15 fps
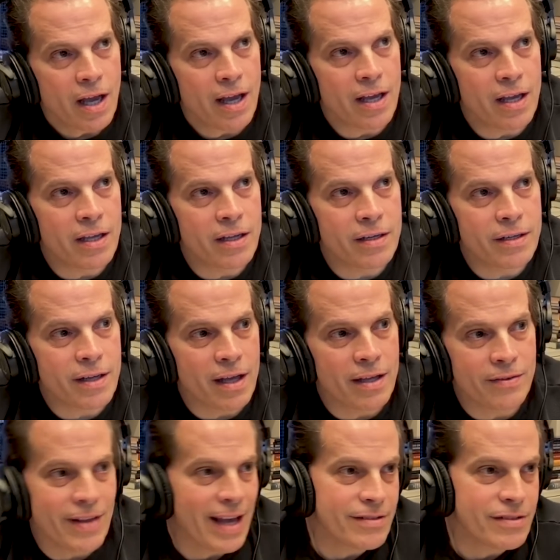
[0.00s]
and
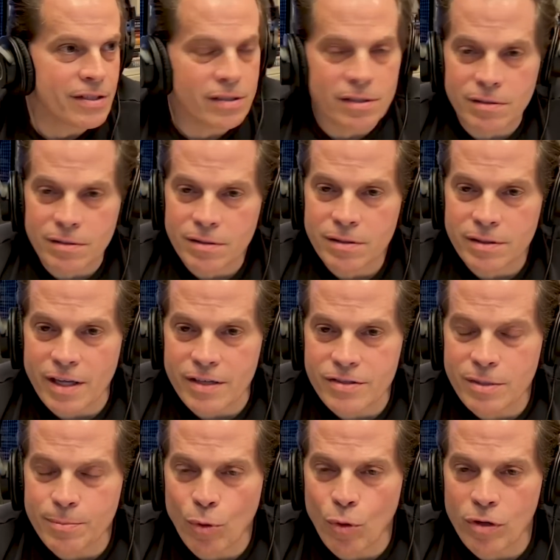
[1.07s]
that's
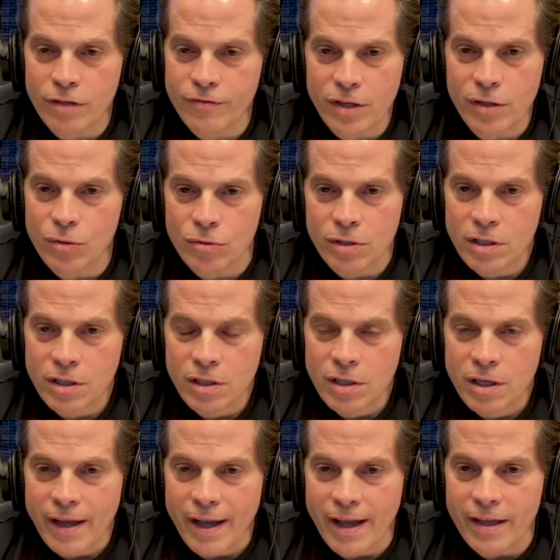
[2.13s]
a point of view.
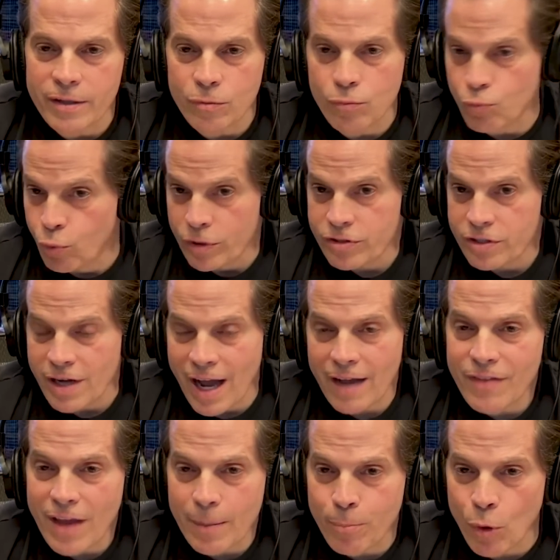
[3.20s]
And we should
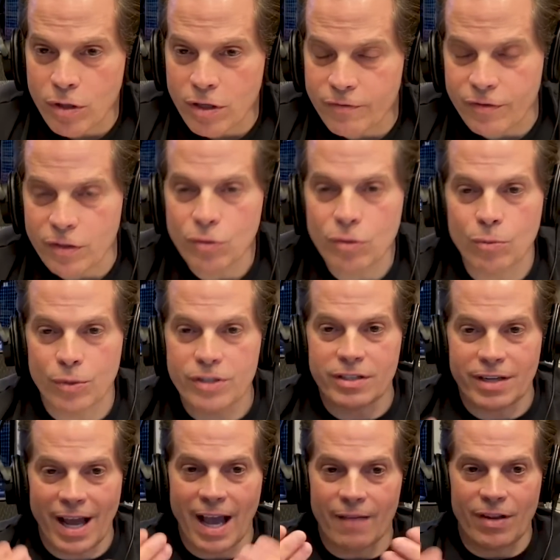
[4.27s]
have that point of view and we
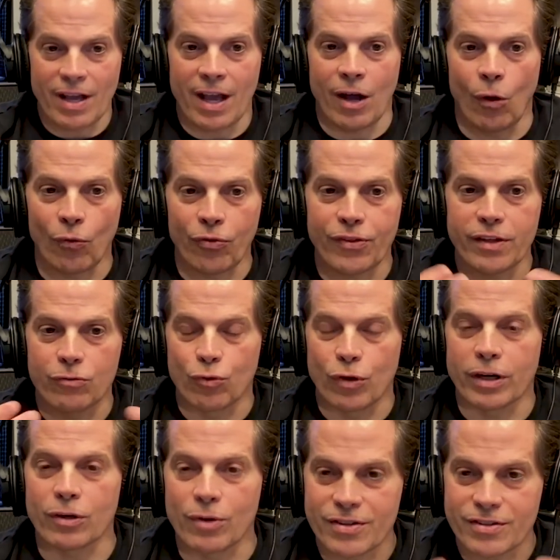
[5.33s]
should have a healthy,
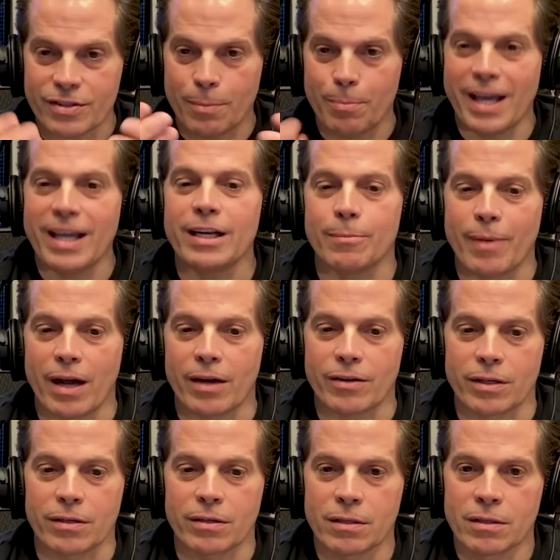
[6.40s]
rigorous debate
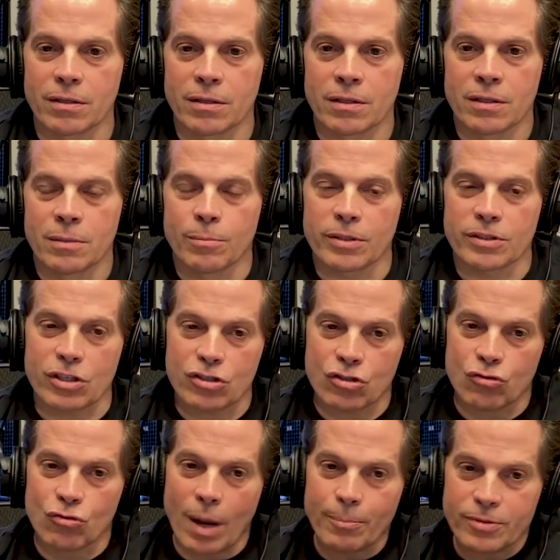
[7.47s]
about it. But the
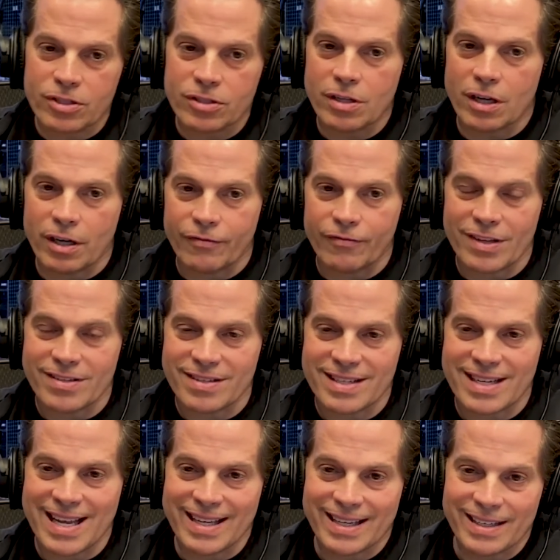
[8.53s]
Trump stuff has
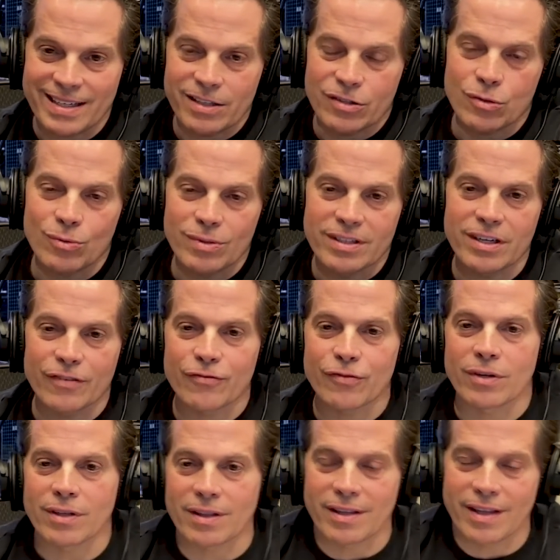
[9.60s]
taken it to a different